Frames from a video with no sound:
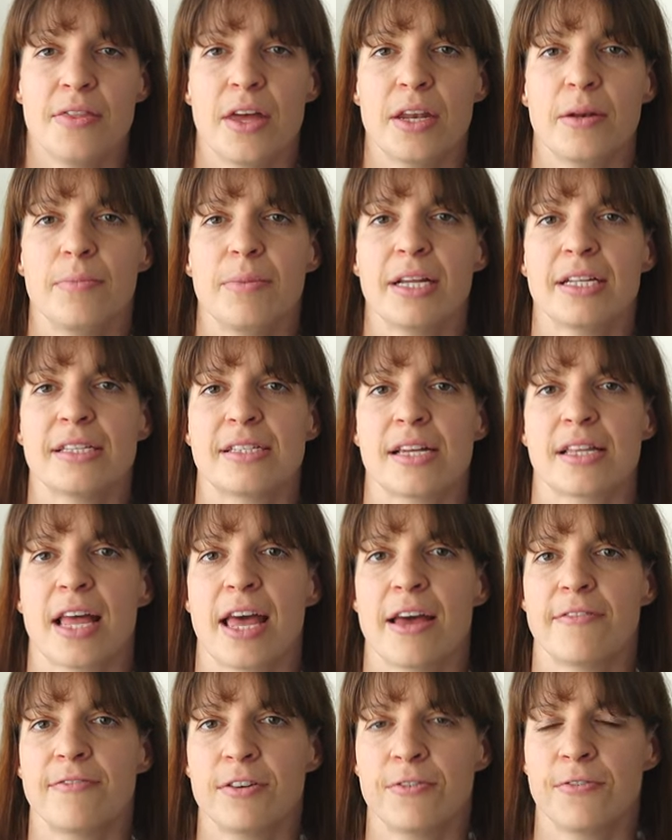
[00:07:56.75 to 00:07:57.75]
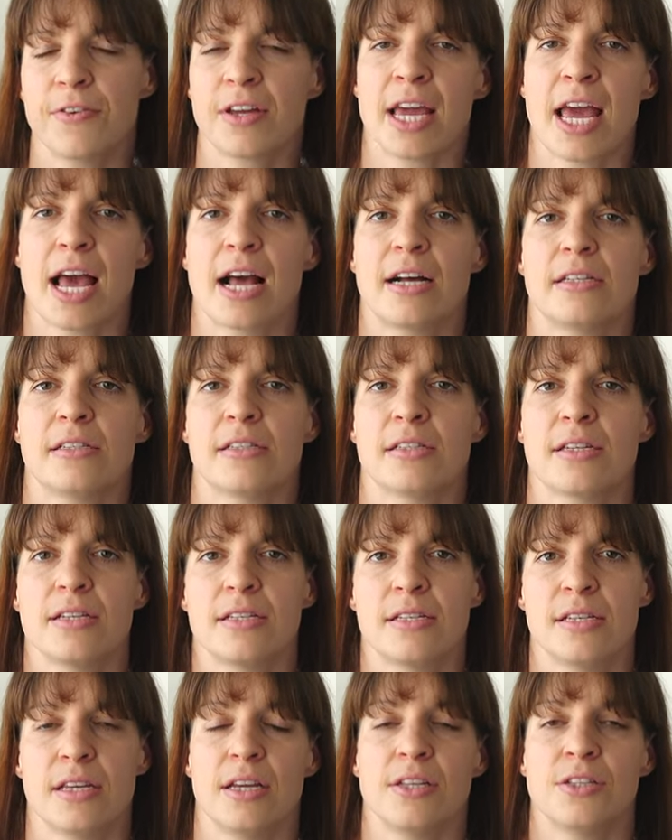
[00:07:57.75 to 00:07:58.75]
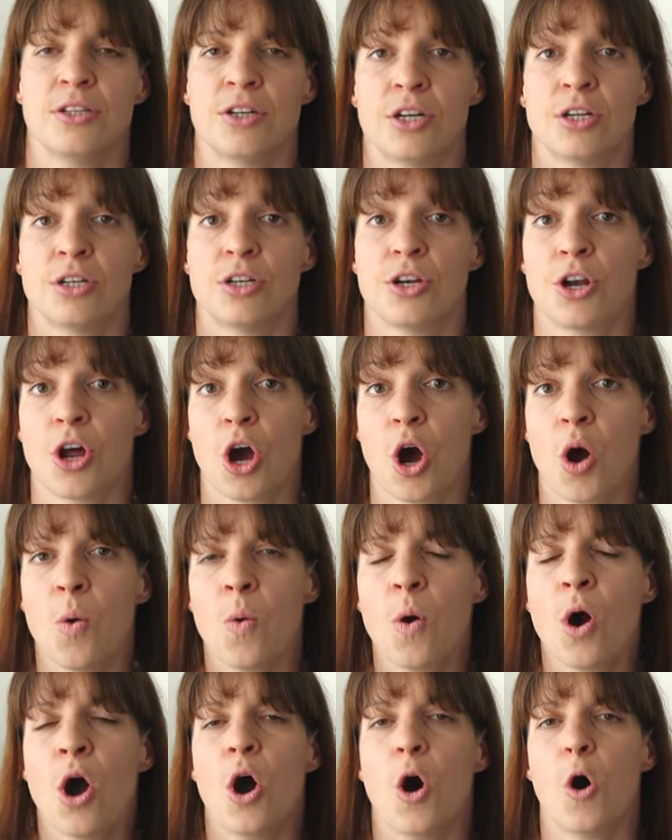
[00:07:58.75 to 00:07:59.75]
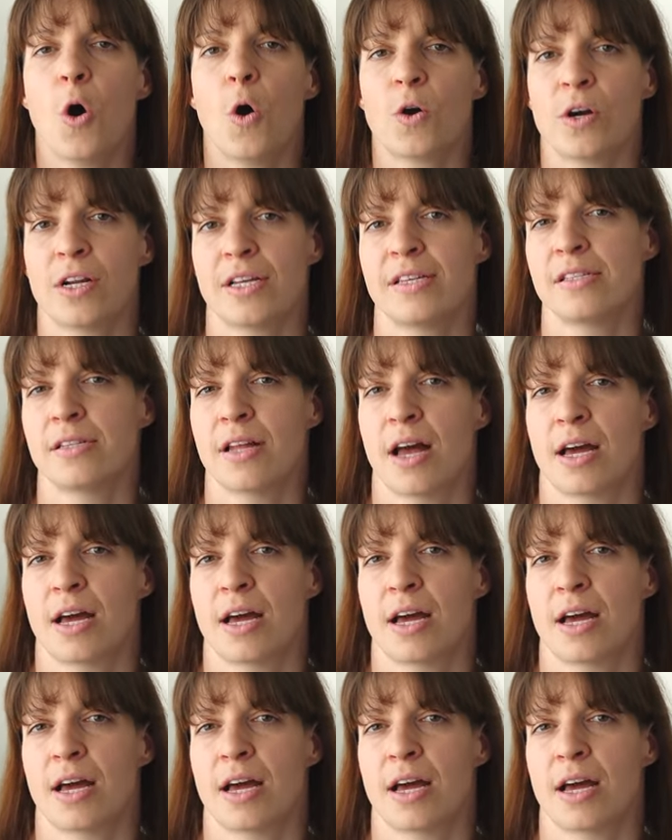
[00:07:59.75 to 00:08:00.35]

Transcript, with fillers: That means that everything else is either a no or is